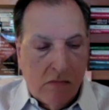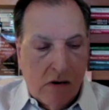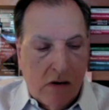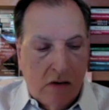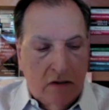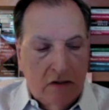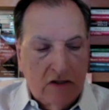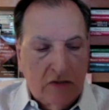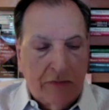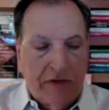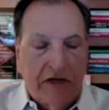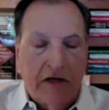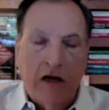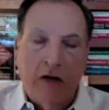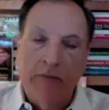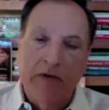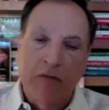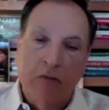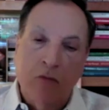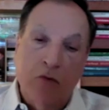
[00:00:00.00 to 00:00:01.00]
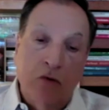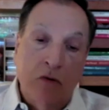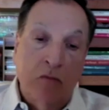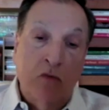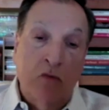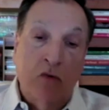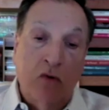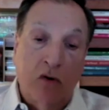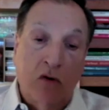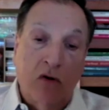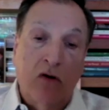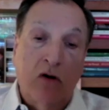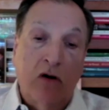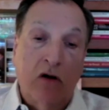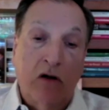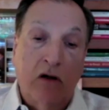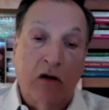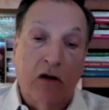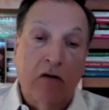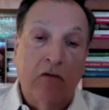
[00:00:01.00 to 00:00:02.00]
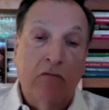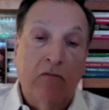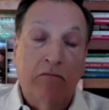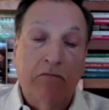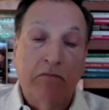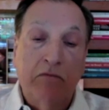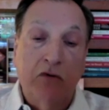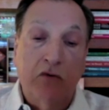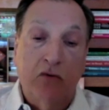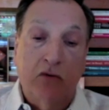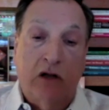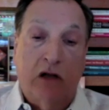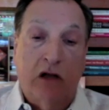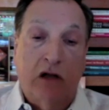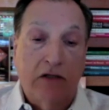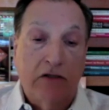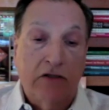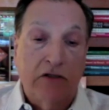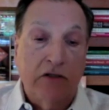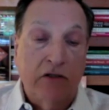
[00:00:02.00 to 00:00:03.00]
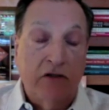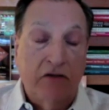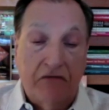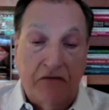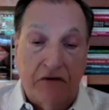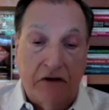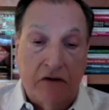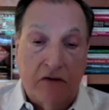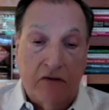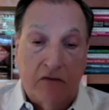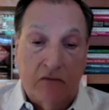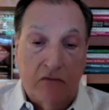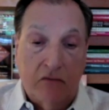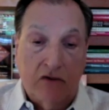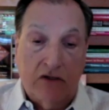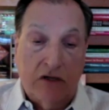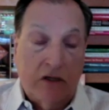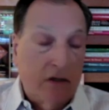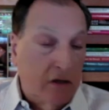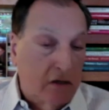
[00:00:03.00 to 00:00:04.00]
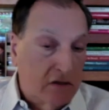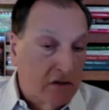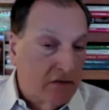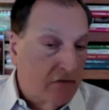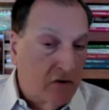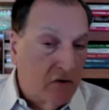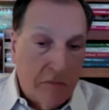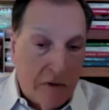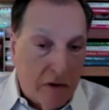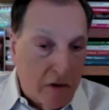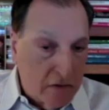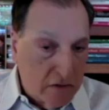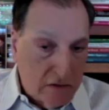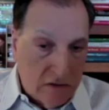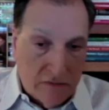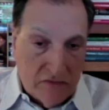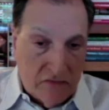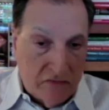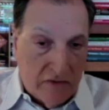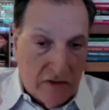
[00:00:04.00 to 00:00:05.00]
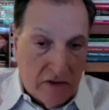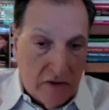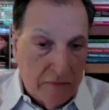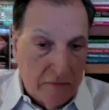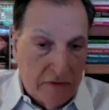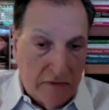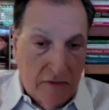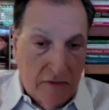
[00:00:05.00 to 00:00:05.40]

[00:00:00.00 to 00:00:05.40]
is becoming more and more utilized in the field, which I think is a very positive development.